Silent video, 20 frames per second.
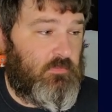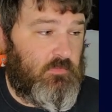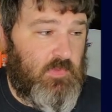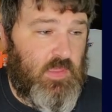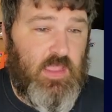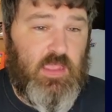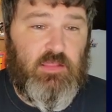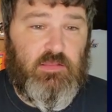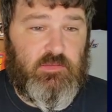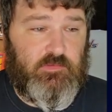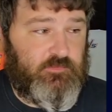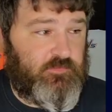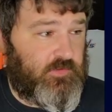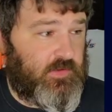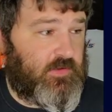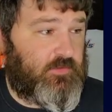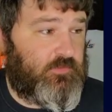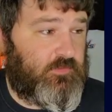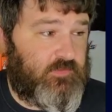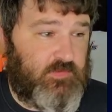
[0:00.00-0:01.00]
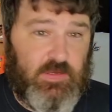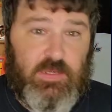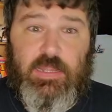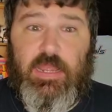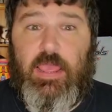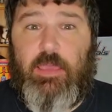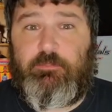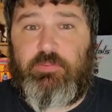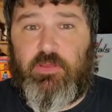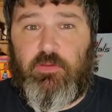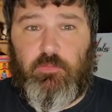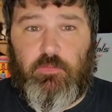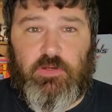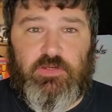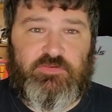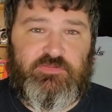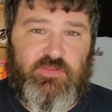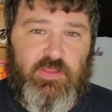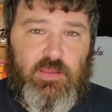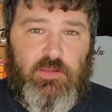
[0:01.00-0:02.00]
Hailing frequency, an epic
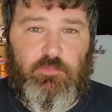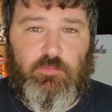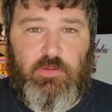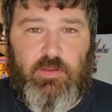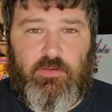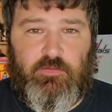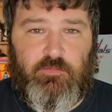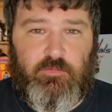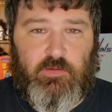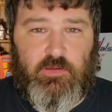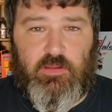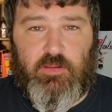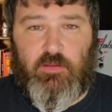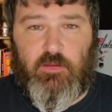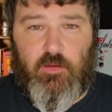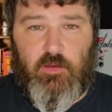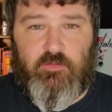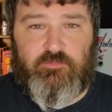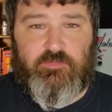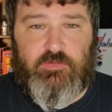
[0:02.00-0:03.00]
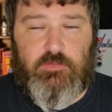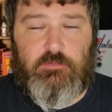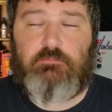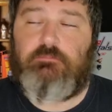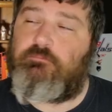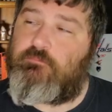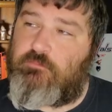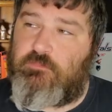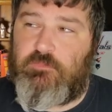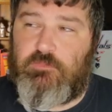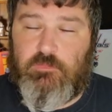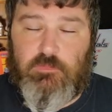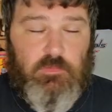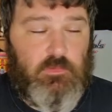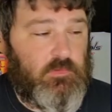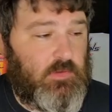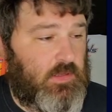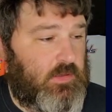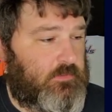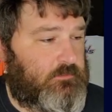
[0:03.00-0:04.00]
one. Janeway drinking coffee.
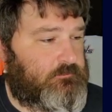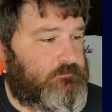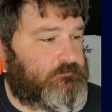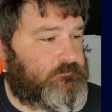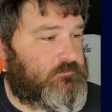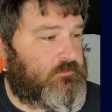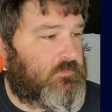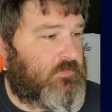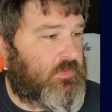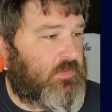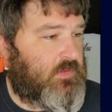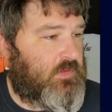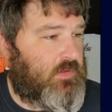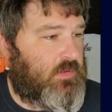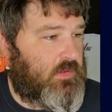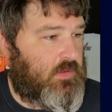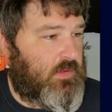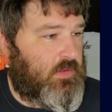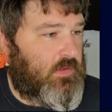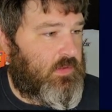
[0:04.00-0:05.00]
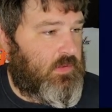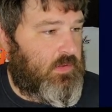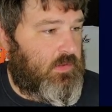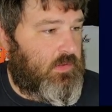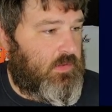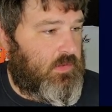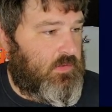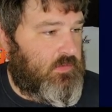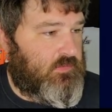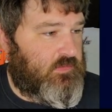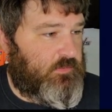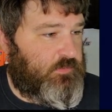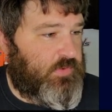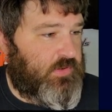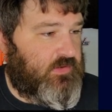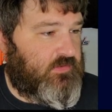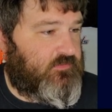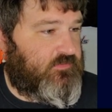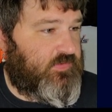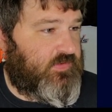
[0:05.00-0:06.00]
Okay. Some
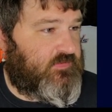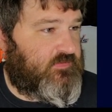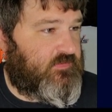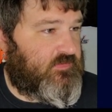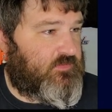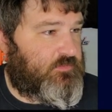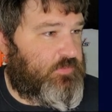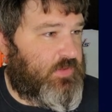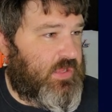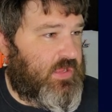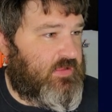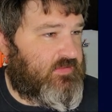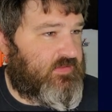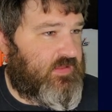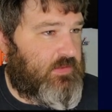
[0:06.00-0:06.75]
bug fixes, blase.